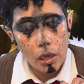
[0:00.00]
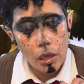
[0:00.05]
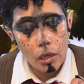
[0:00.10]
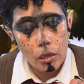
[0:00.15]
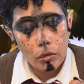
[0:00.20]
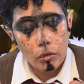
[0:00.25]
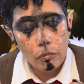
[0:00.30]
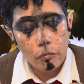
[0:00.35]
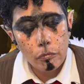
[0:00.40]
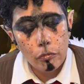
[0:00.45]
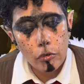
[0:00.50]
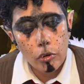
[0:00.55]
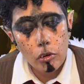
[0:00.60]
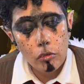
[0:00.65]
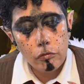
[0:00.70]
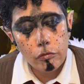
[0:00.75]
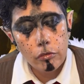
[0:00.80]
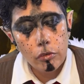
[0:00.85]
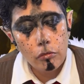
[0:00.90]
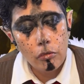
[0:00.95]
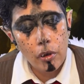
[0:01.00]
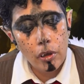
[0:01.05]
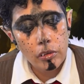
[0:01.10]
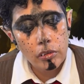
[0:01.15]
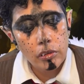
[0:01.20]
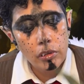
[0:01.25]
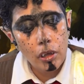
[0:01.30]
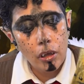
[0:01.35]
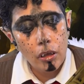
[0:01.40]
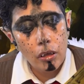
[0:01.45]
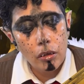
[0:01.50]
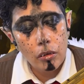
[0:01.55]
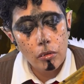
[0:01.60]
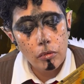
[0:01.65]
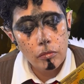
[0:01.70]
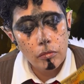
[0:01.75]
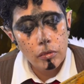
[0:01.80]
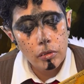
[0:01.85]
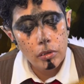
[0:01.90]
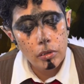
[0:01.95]
To prove to
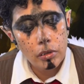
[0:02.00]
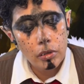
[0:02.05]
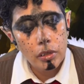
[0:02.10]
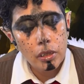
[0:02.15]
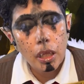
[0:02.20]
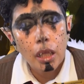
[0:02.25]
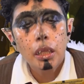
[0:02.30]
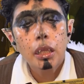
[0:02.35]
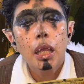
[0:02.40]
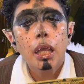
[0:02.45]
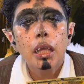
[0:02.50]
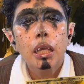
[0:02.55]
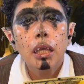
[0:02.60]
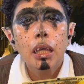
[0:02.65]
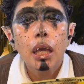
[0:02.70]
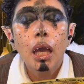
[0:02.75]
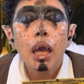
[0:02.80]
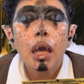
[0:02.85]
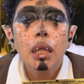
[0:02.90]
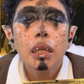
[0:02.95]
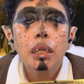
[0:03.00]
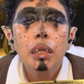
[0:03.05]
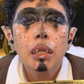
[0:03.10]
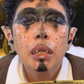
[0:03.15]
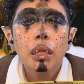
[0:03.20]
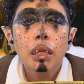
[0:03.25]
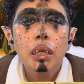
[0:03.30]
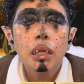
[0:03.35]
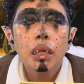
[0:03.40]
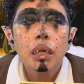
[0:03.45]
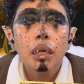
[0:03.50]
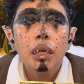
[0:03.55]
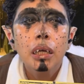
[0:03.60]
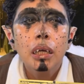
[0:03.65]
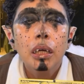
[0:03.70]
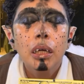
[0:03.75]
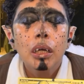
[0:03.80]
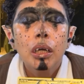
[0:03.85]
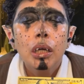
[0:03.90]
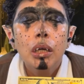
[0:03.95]
ourselves that they can.
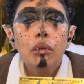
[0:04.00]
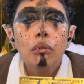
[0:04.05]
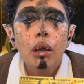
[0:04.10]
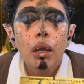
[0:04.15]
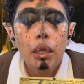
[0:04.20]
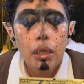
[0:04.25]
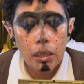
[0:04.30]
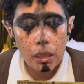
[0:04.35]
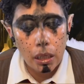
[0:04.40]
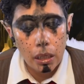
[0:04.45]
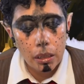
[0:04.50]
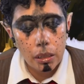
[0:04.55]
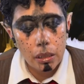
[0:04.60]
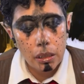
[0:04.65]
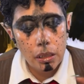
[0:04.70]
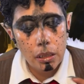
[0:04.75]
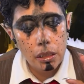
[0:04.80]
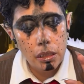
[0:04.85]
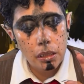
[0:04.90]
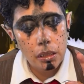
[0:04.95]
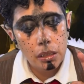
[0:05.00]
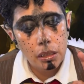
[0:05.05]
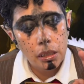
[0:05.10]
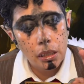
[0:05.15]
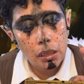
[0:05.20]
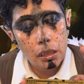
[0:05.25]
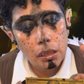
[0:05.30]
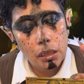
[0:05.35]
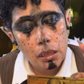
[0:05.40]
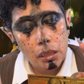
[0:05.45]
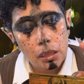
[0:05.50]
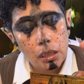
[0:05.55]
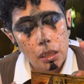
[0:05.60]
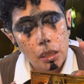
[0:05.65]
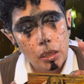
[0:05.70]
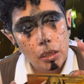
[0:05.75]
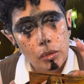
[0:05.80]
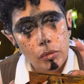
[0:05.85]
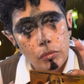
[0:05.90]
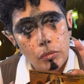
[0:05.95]
Right? That this doesn't
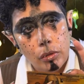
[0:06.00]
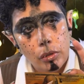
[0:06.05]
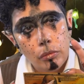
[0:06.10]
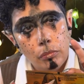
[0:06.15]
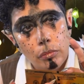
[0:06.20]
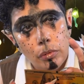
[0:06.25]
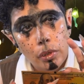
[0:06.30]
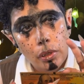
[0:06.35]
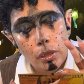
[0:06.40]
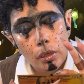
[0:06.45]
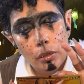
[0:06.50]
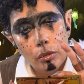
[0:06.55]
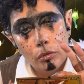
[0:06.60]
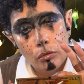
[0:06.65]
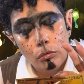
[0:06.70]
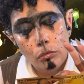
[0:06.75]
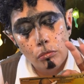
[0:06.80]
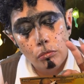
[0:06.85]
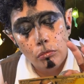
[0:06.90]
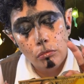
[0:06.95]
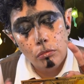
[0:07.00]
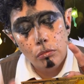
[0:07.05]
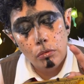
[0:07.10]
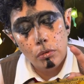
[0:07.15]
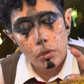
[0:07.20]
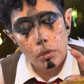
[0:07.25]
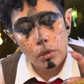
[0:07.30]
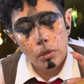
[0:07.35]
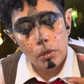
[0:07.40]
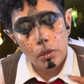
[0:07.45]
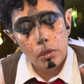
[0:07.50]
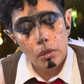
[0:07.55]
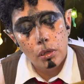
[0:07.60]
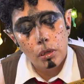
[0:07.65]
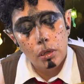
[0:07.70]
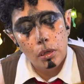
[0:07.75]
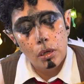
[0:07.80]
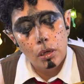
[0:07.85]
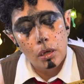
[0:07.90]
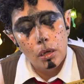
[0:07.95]
have to be a tool
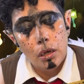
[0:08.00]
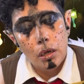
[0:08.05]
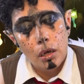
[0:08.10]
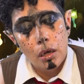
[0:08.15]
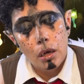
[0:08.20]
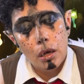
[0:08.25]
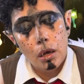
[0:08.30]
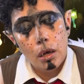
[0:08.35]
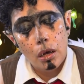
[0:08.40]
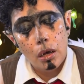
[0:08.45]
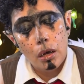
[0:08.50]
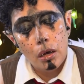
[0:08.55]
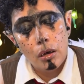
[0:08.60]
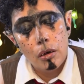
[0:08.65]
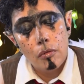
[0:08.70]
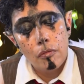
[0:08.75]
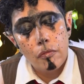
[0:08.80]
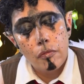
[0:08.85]
of